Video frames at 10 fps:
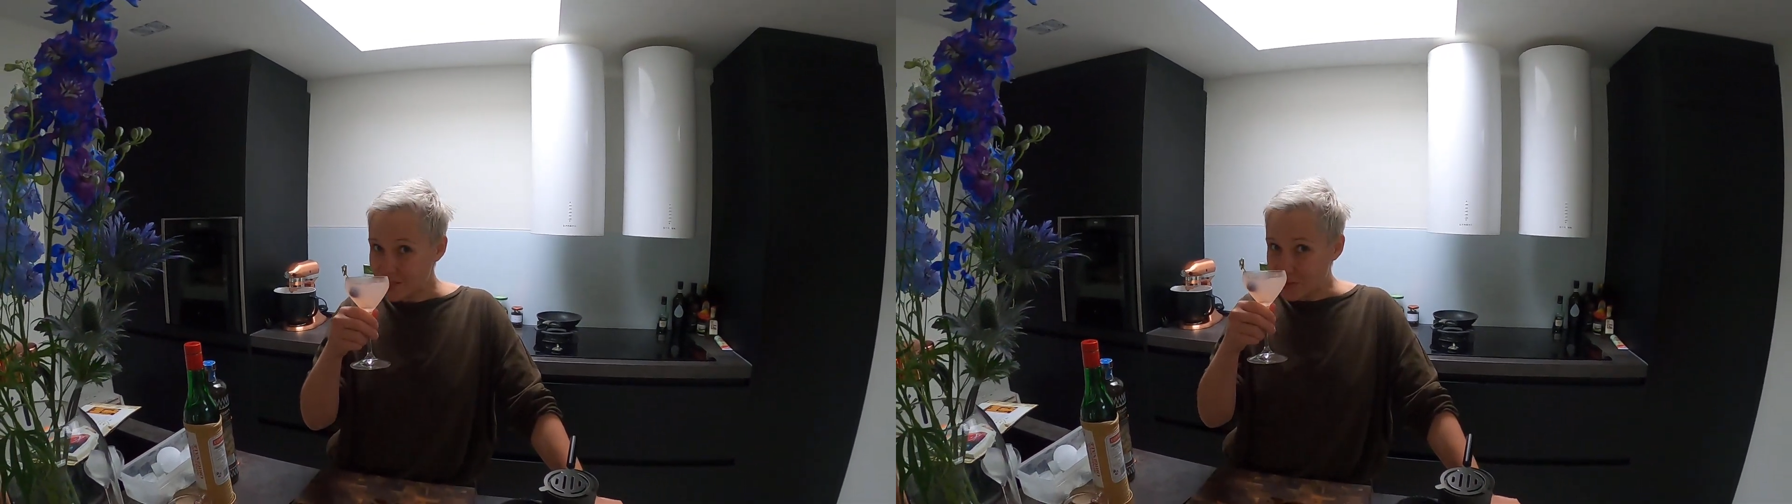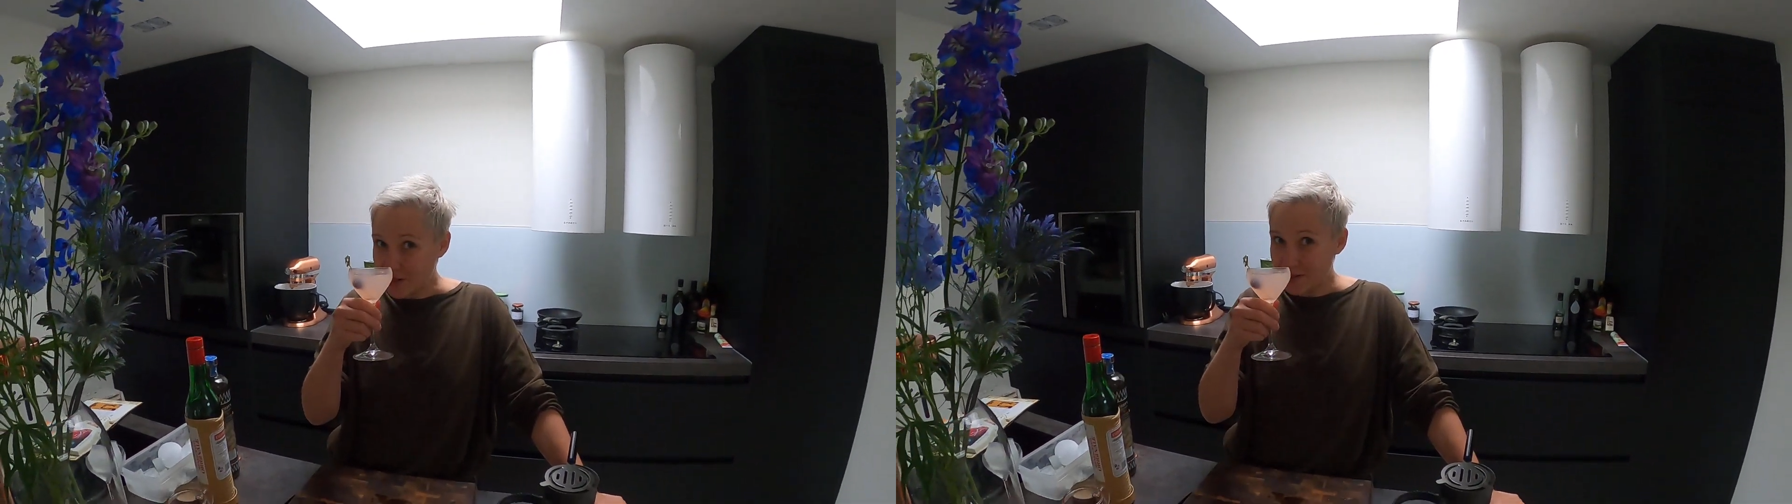
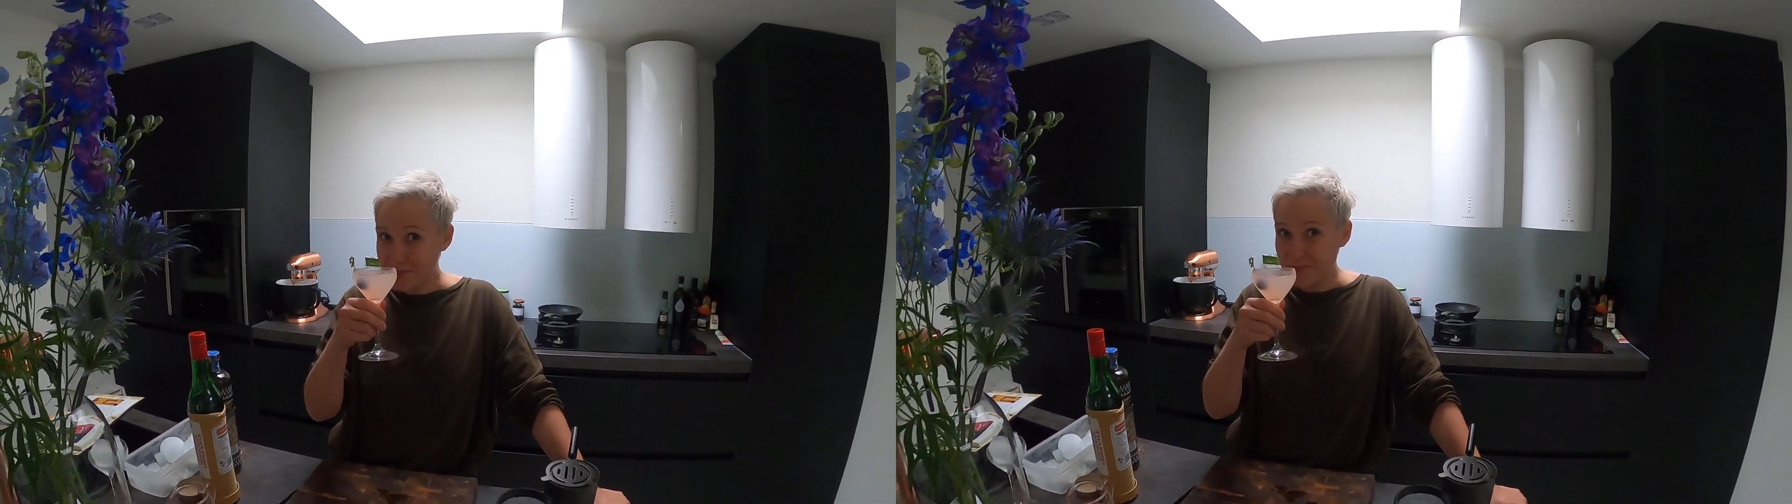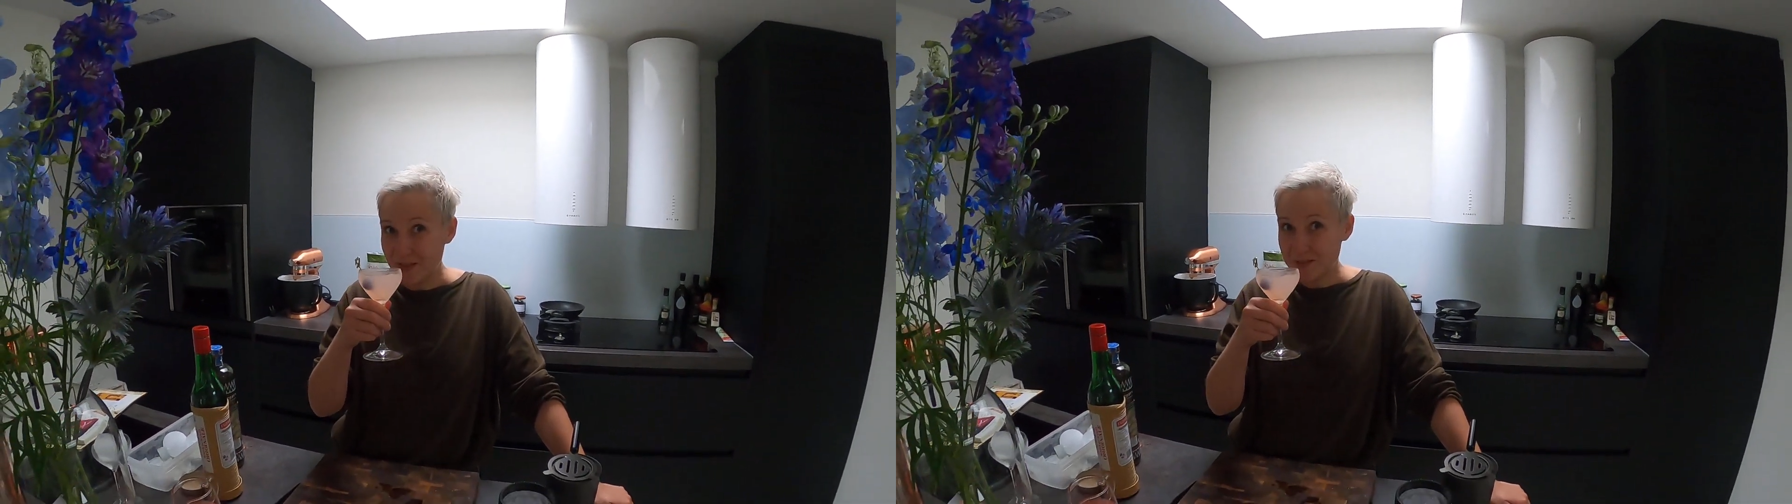Try
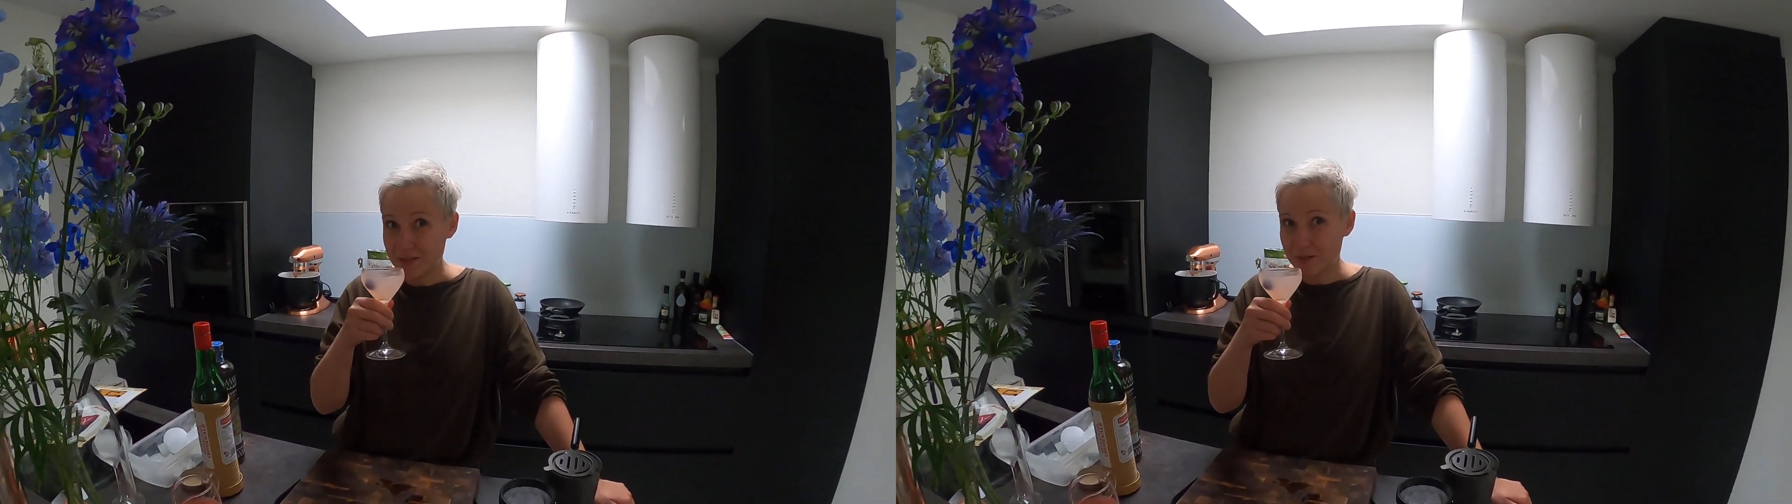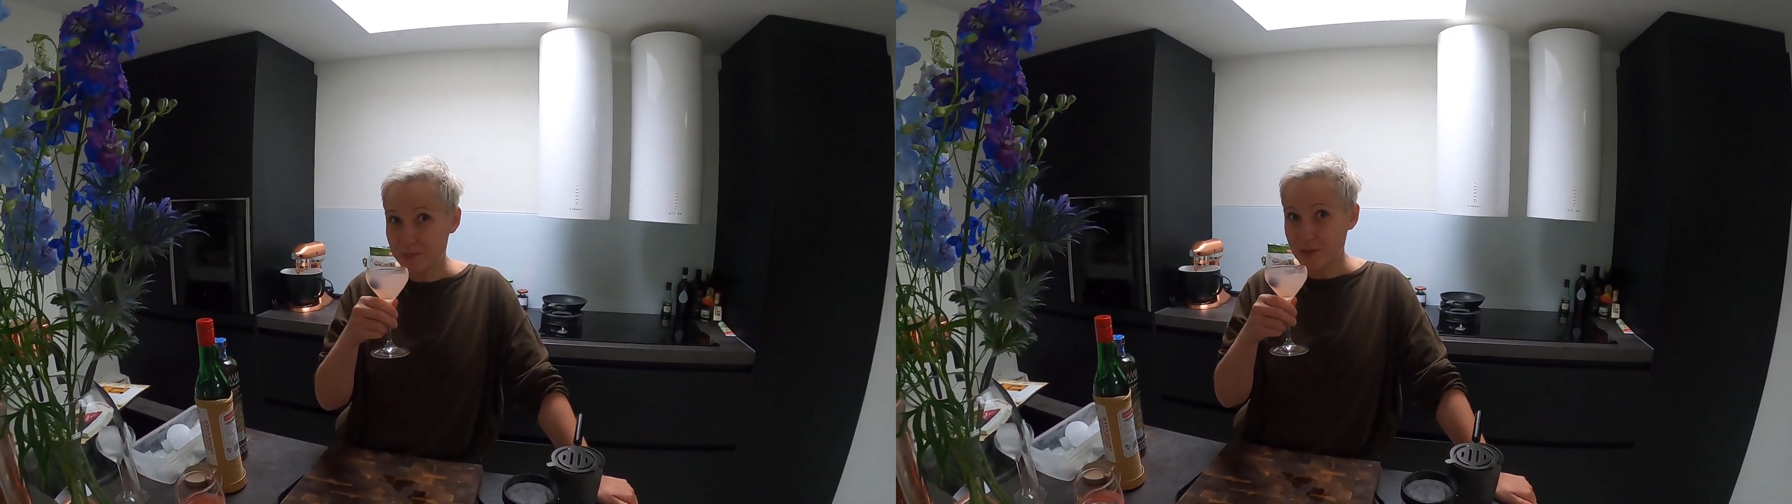if that's
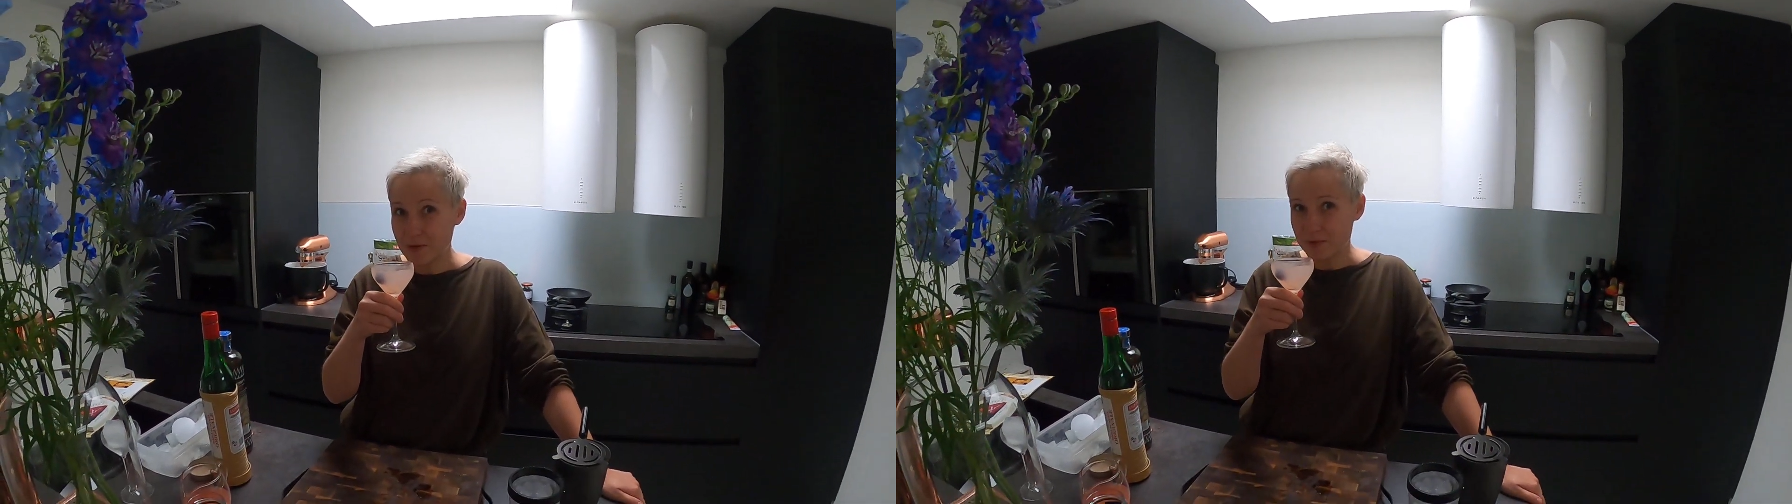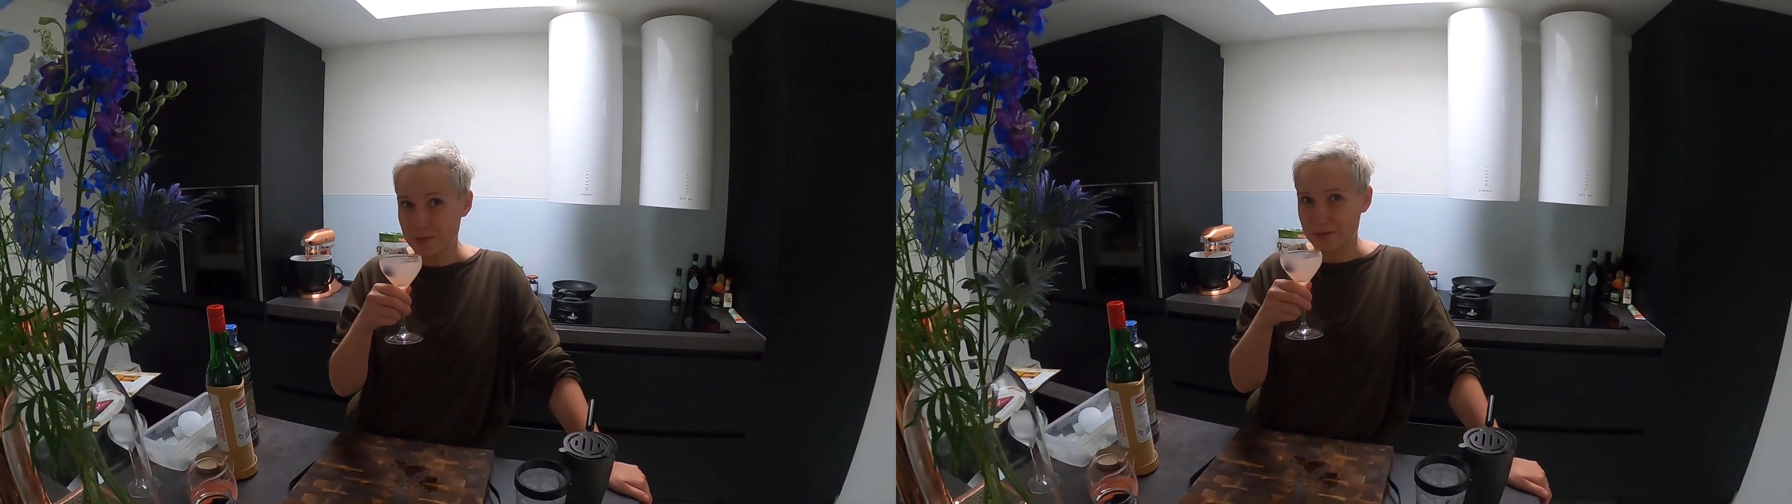gonna bring you to